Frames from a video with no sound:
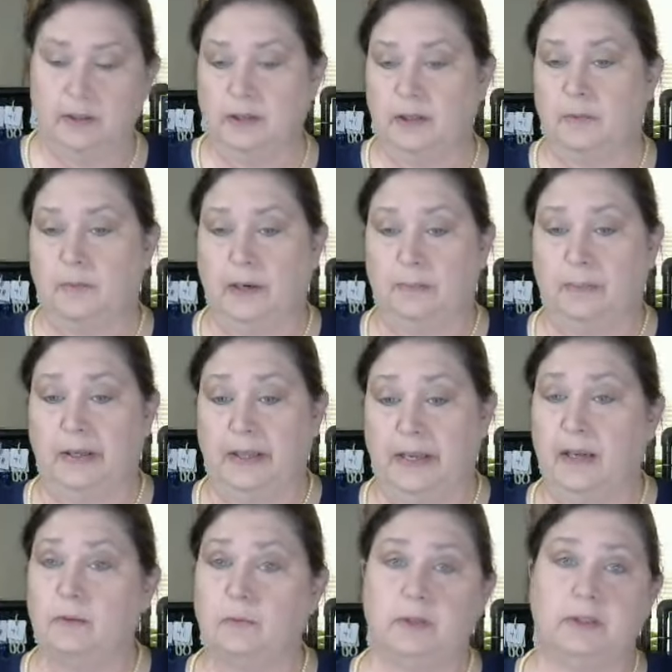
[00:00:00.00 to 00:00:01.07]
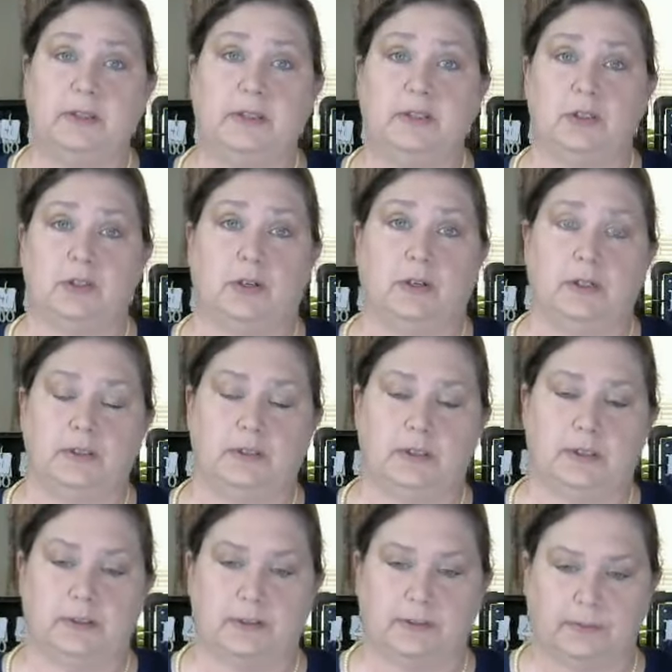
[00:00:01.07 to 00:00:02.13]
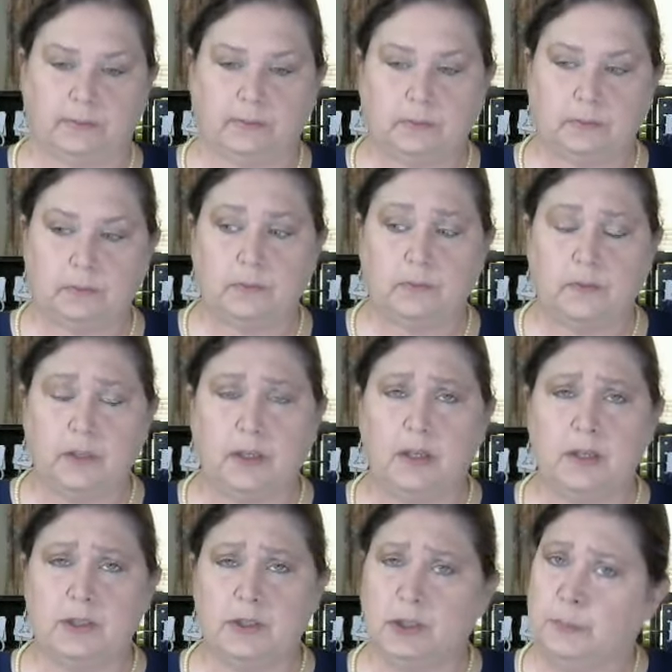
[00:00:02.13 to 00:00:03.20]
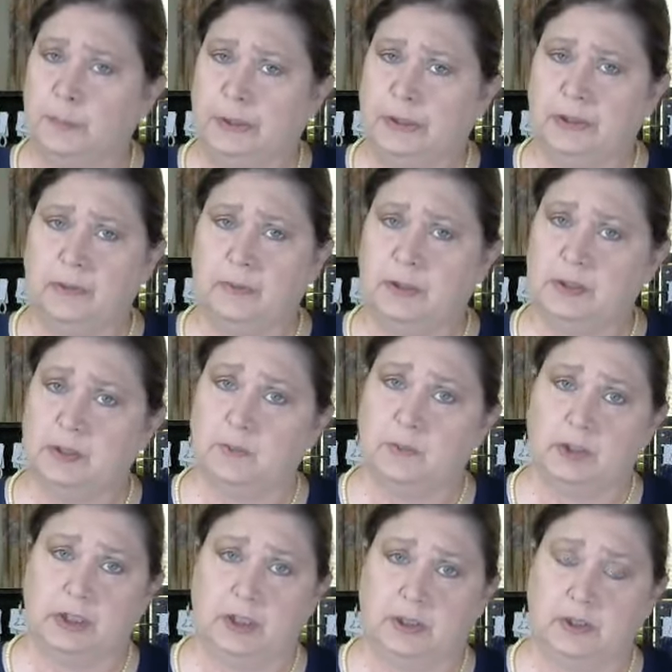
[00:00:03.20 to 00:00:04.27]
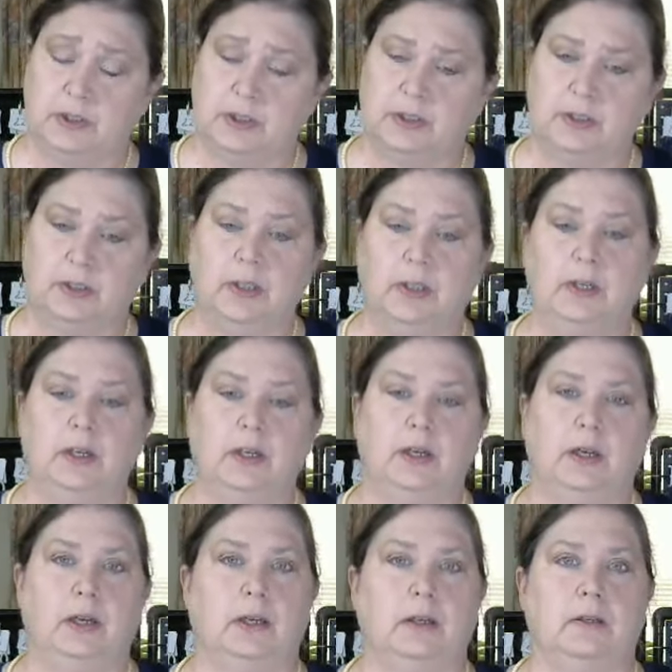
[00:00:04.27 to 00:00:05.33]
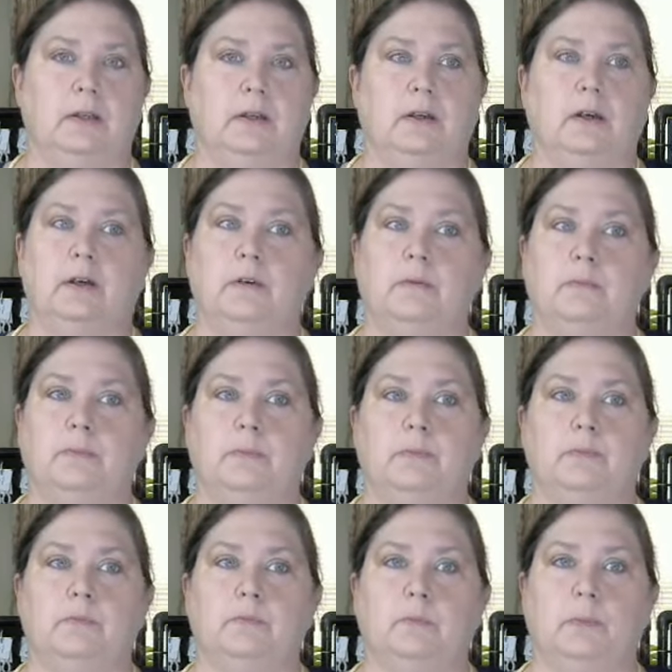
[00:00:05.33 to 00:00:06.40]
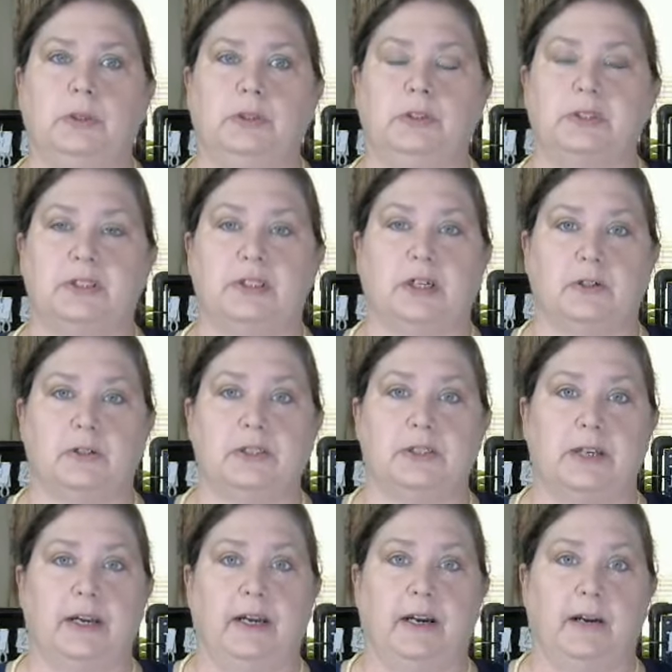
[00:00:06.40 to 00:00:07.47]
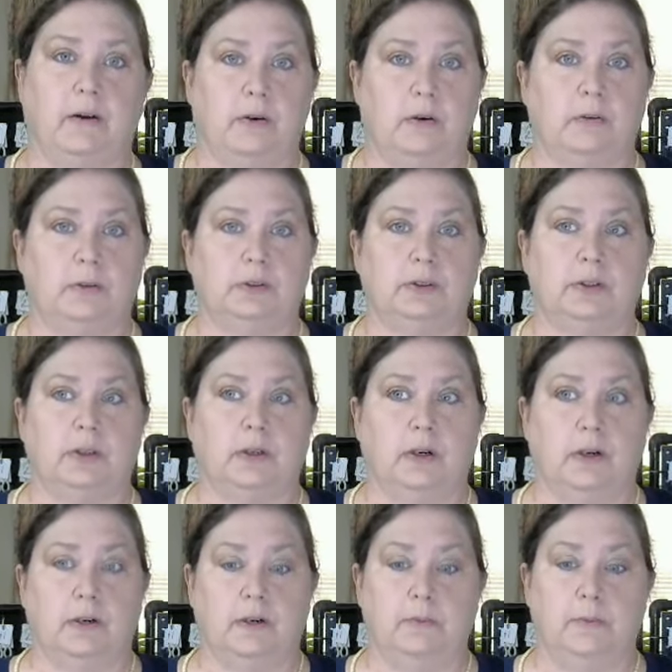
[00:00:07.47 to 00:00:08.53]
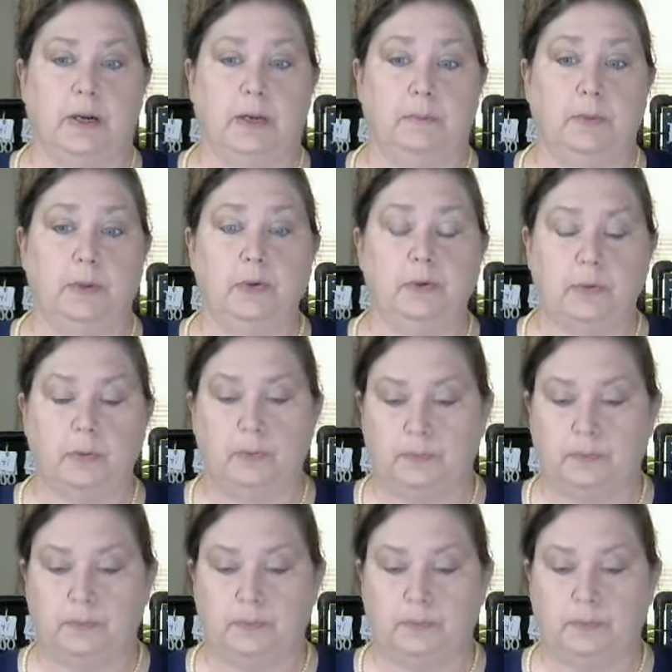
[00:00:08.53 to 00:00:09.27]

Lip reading: Now my plan with these drawings is to put them on some stickers, and put the stickers out on my booth.